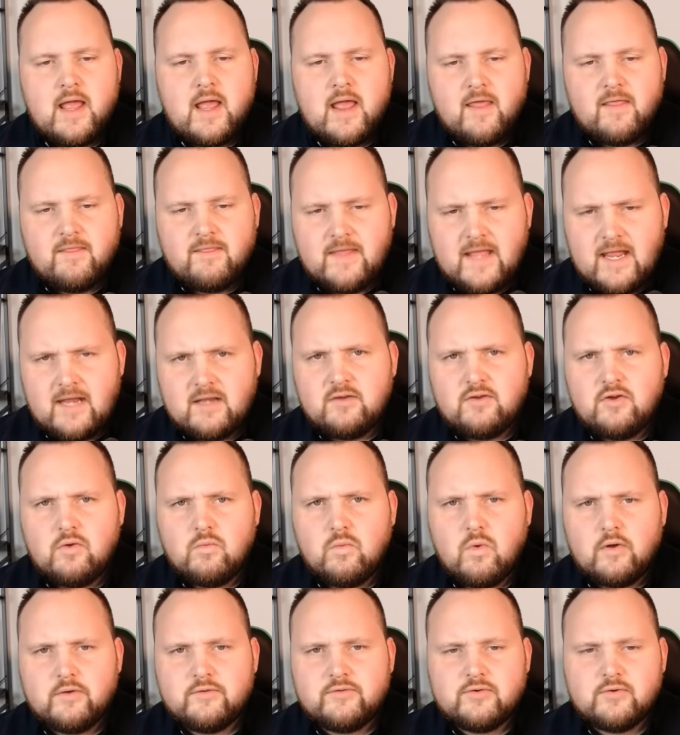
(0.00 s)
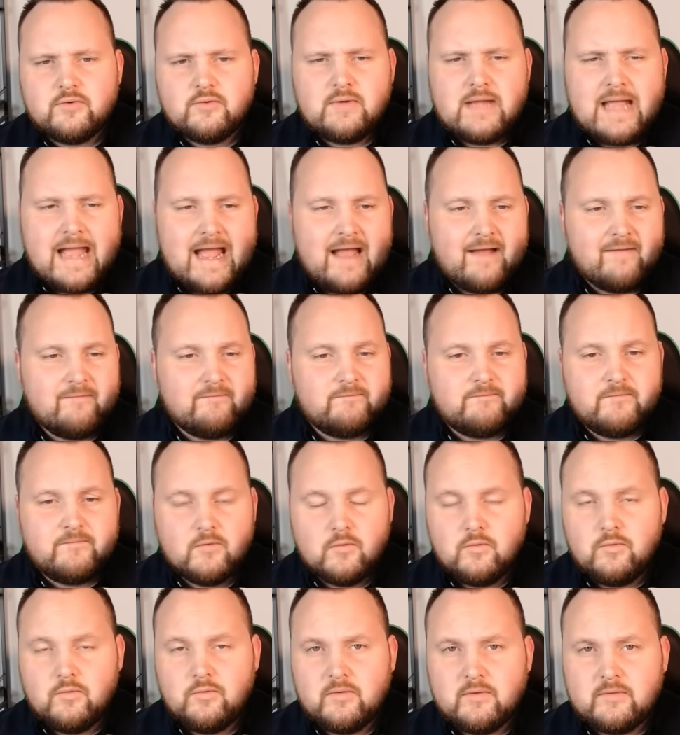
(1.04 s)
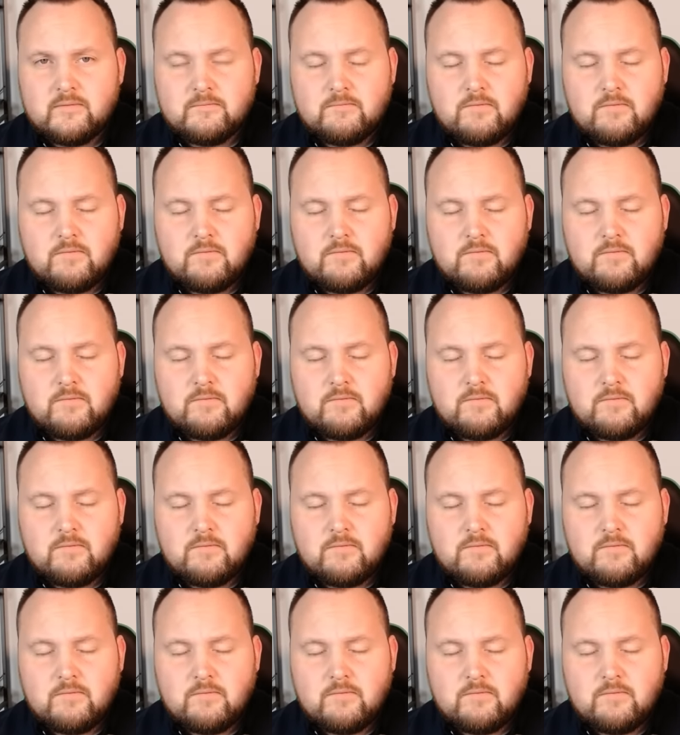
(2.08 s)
Then you want to have food.